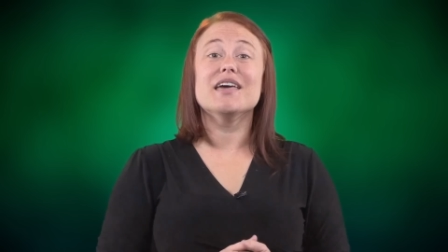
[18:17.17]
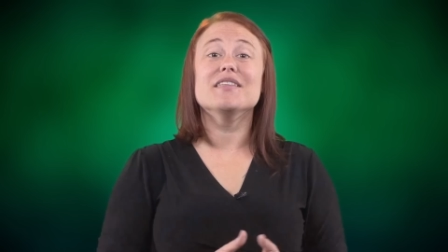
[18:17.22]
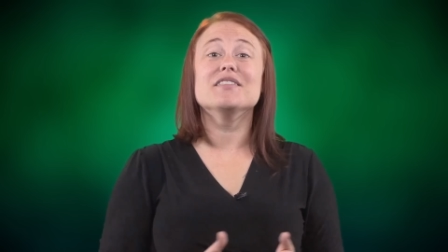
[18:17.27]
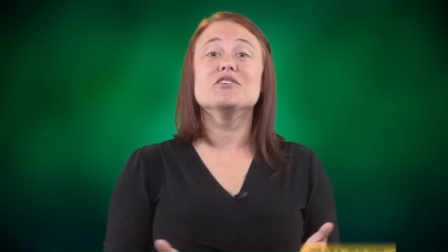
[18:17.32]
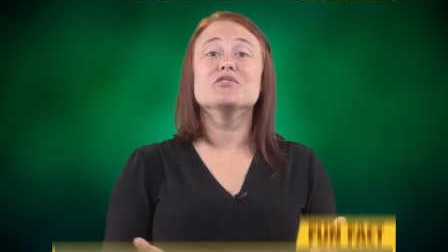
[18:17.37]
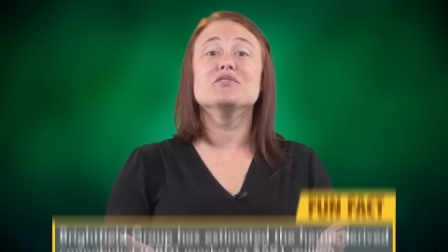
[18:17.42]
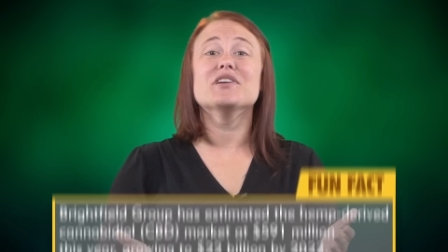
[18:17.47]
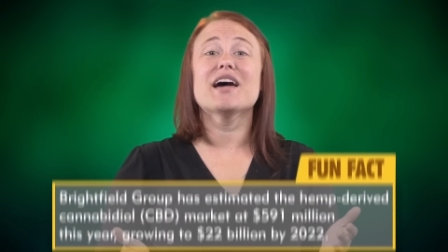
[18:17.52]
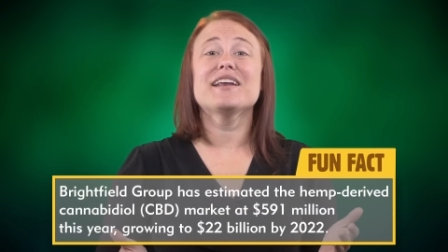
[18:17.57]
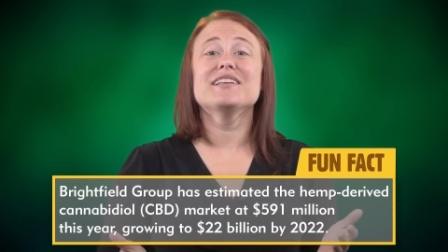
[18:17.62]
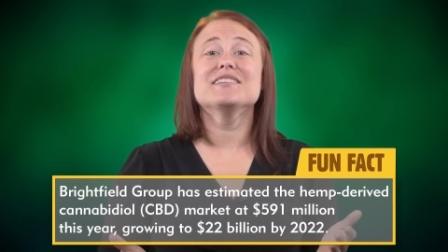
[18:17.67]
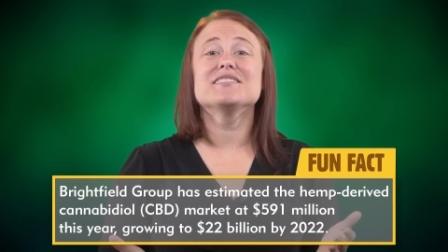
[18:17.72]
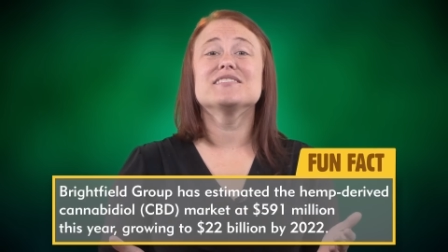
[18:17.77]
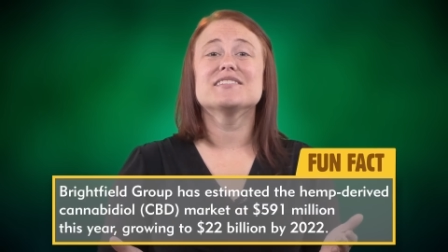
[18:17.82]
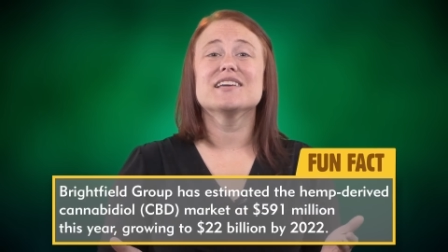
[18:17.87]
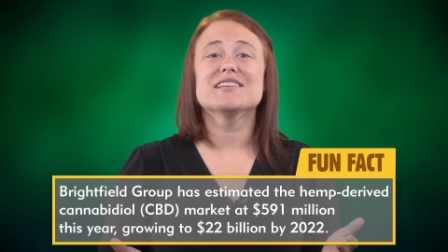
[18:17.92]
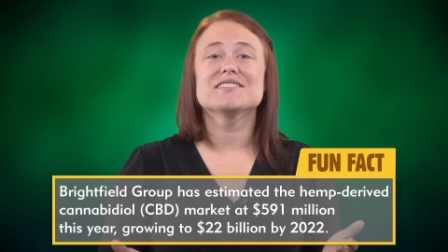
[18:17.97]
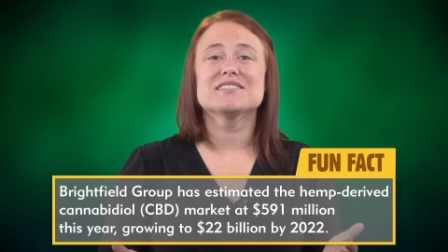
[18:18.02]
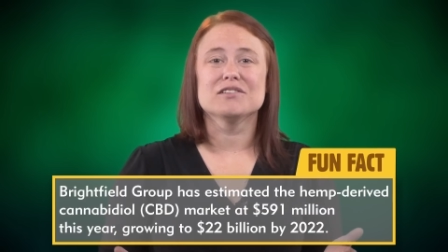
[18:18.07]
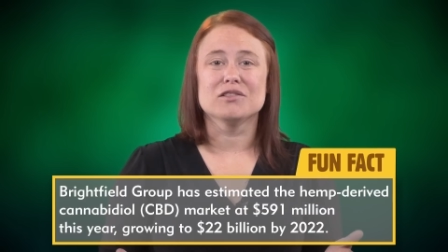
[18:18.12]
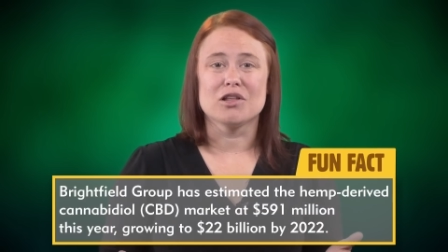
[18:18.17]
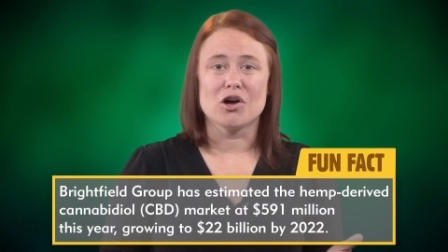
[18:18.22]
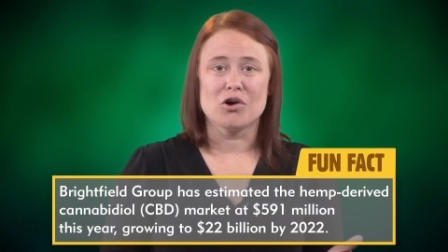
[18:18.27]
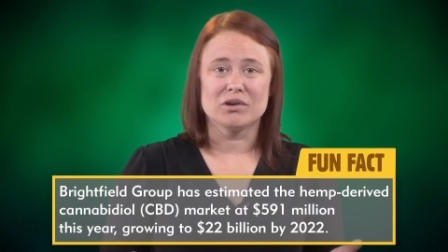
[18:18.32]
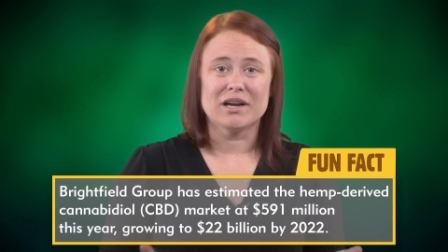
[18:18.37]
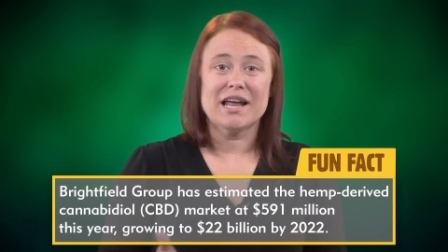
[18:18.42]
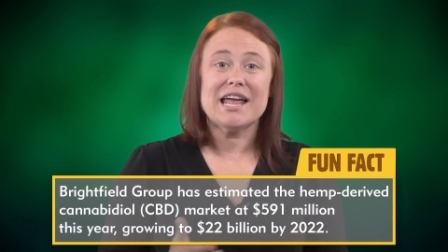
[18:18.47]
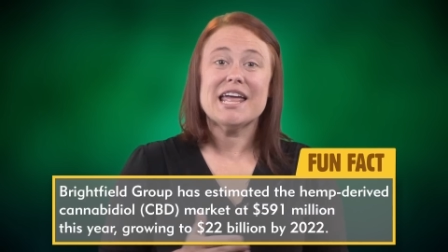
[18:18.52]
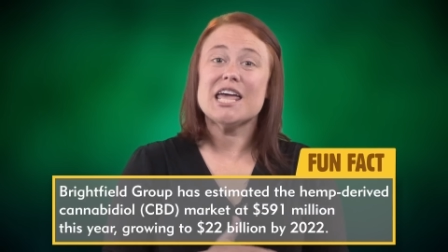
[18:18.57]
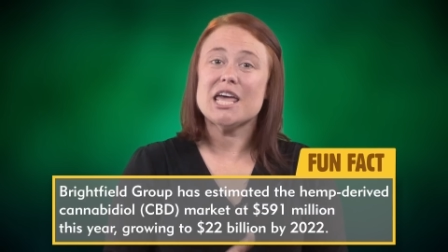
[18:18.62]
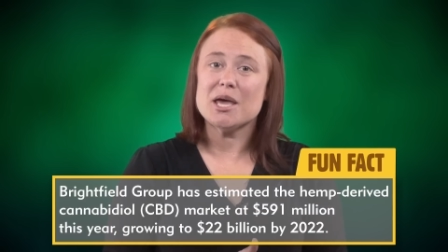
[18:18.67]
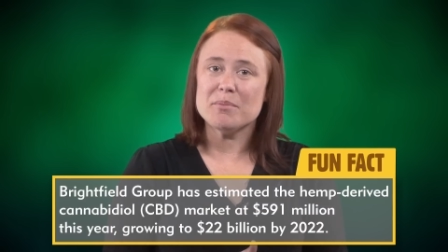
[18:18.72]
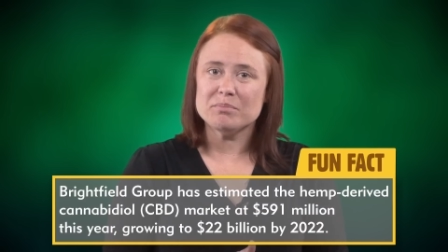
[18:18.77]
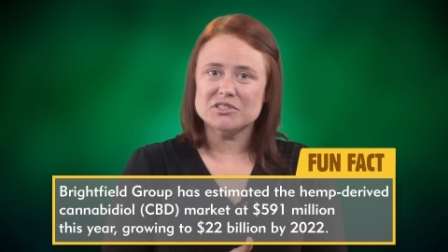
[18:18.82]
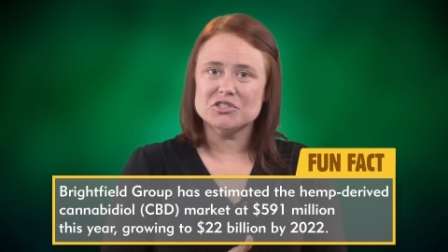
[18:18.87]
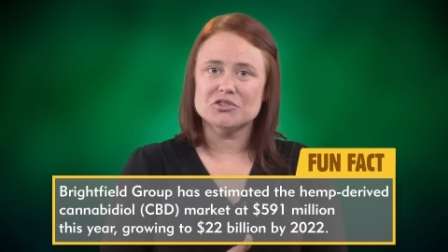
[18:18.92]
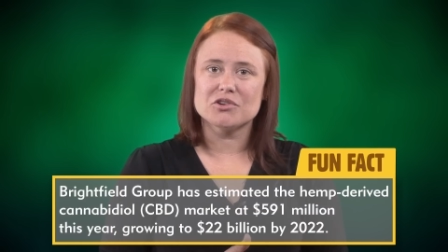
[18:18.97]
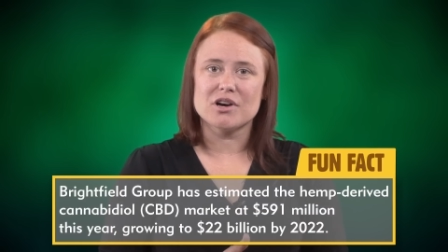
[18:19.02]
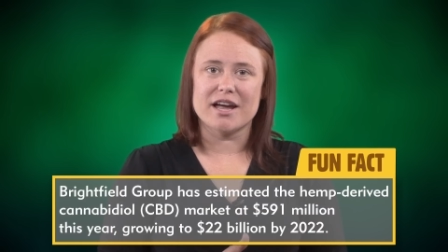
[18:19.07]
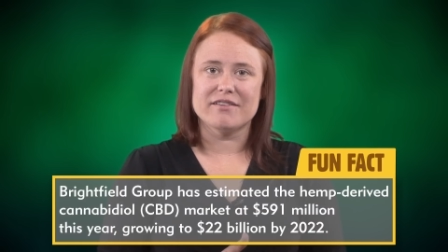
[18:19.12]
In the United States alone, hemp
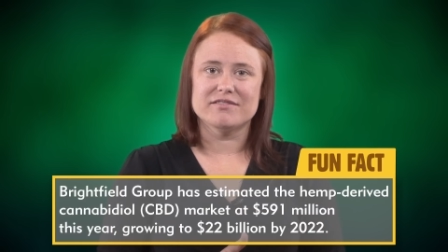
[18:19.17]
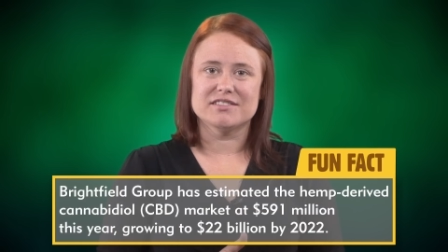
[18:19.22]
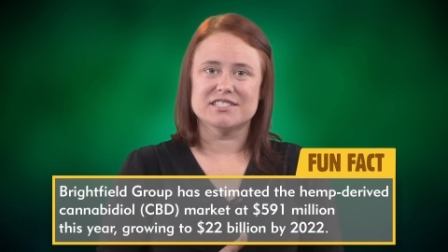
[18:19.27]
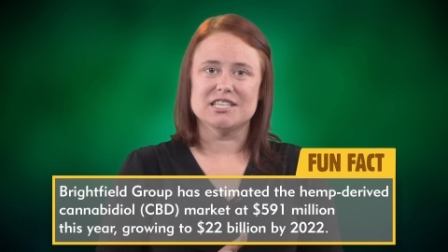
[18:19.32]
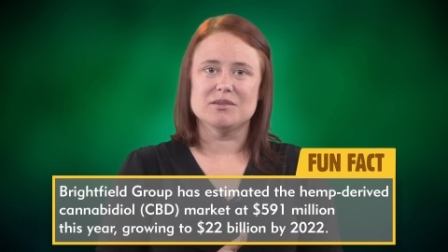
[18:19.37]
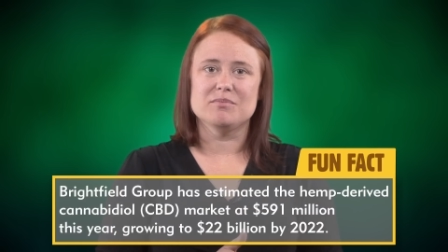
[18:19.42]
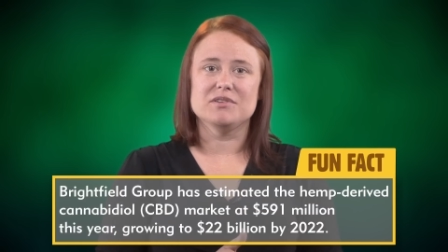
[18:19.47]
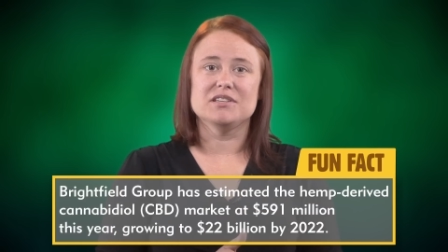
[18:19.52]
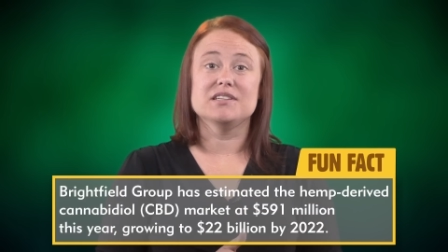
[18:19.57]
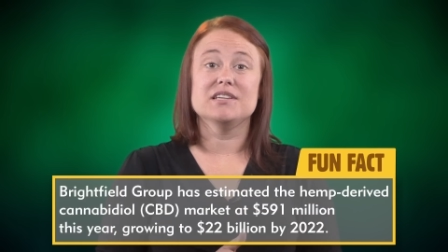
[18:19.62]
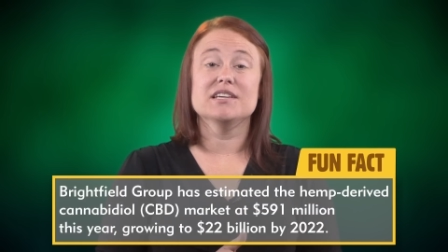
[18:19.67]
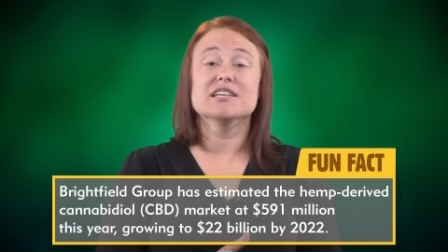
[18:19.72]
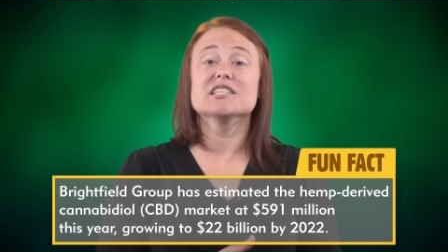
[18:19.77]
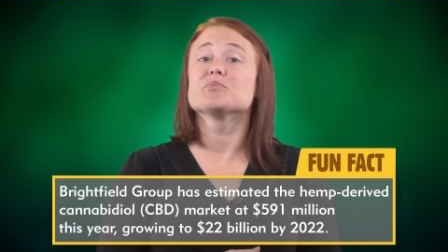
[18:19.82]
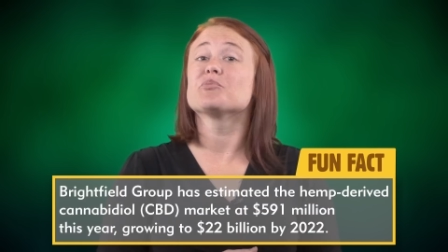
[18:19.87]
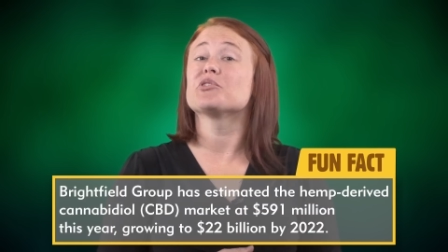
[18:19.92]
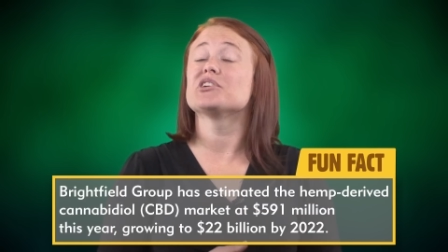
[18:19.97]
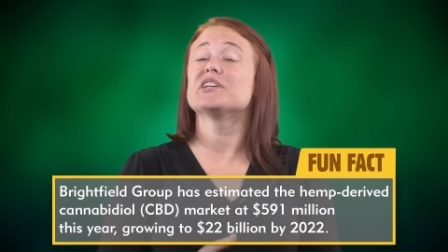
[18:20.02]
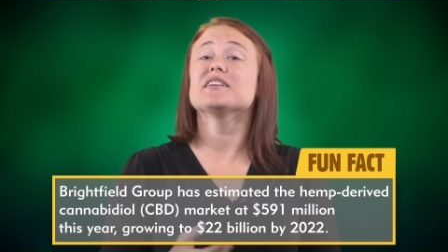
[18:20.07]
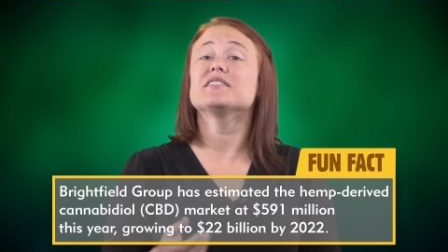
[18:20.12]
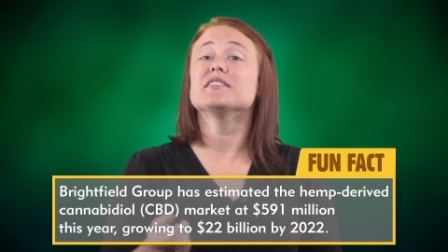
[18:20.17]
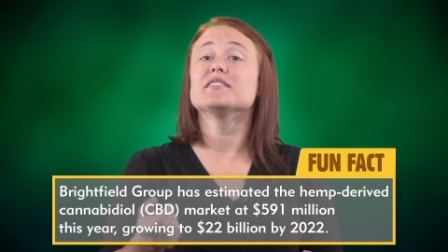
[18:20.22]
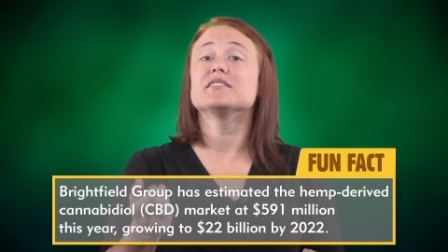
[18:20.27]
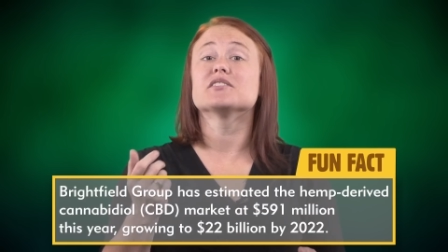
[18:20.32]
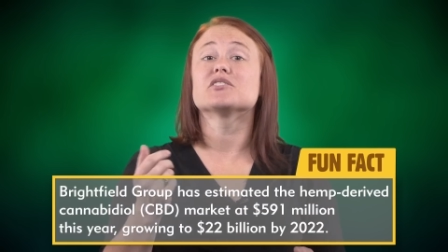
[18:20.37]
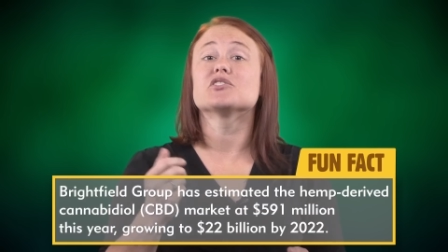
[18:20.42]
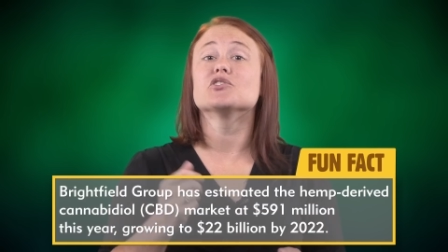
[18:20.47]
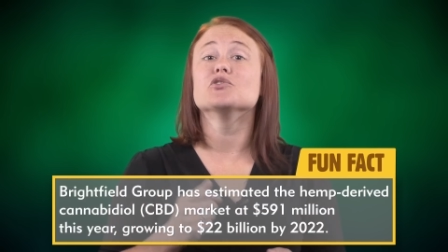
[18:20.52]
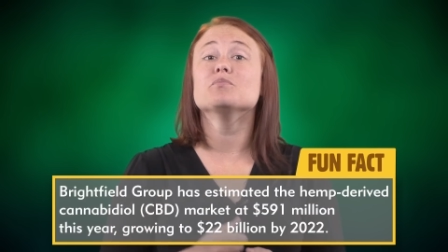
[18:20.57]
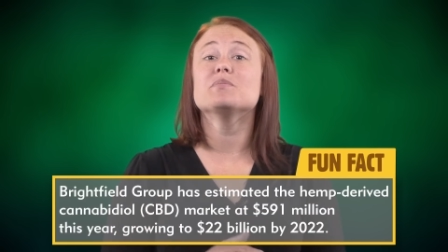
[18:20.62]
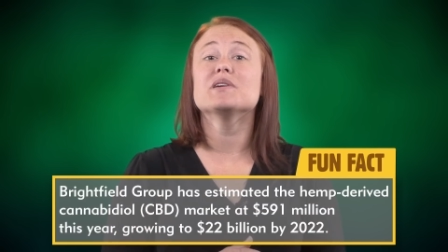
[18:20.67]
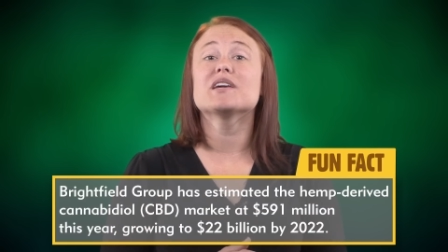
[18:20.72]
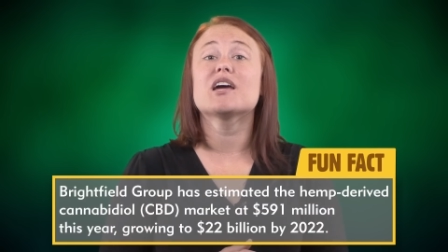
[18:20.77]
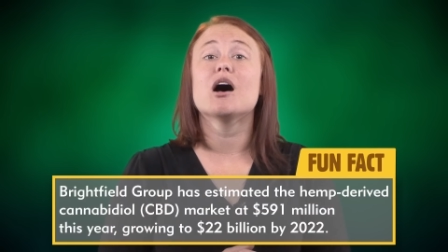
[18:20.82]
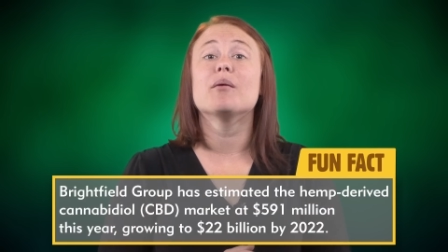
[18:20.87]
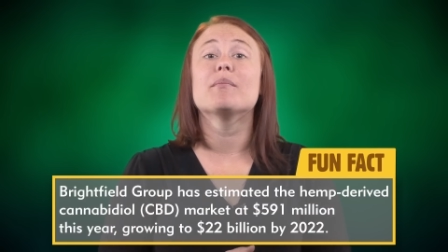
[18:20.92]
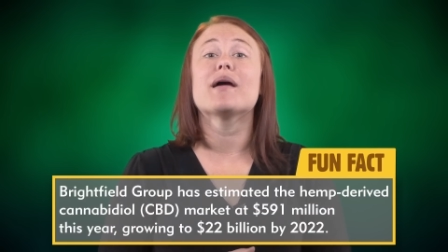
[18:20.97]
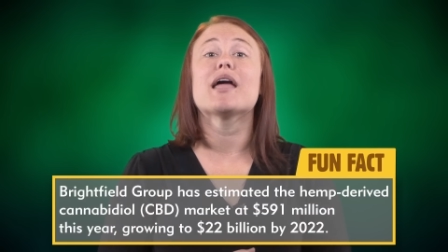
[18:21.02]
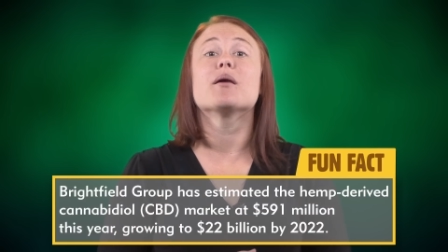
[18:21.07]
derived CBD is predicted to soon become